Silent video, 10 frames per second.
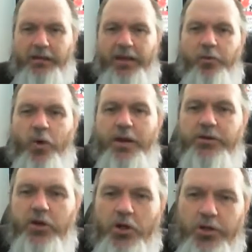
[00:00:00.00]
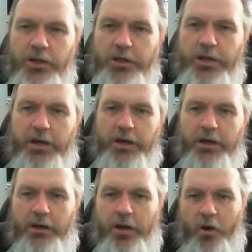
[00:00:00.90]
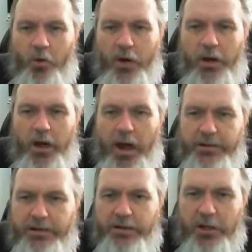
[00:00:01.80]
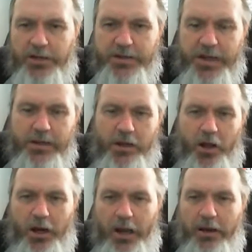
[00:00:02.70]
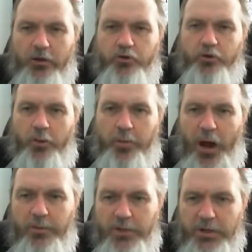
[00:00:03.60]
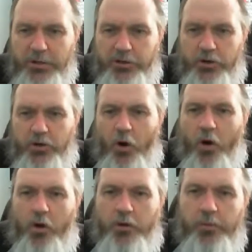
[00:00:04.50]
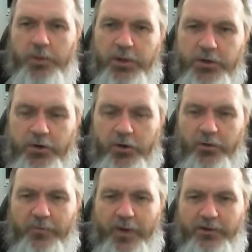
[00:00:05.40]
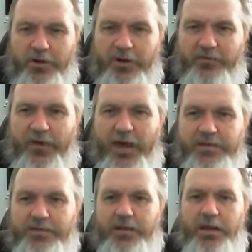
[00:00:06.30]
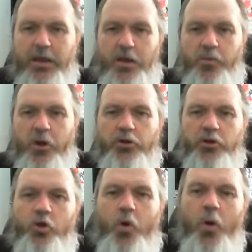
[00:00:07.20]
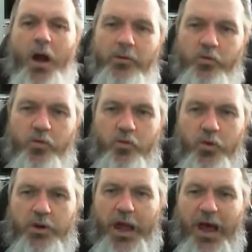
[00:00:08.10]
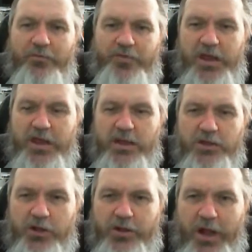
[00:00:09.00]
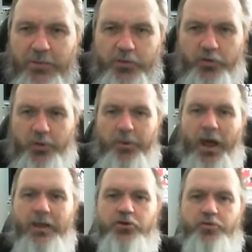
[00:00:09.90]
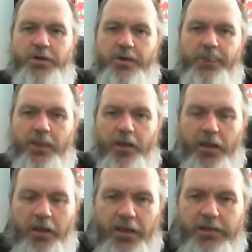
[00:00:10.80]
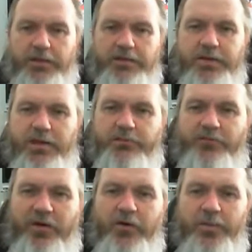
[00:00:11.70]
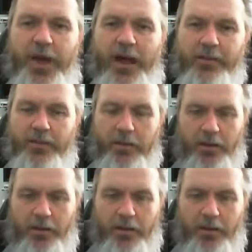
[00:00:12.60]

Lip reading: There was not a year where I did not send a letter to the Prime Minister or the Minister of National Defense, but no one who would have taken the time to reply to me. It is very bad.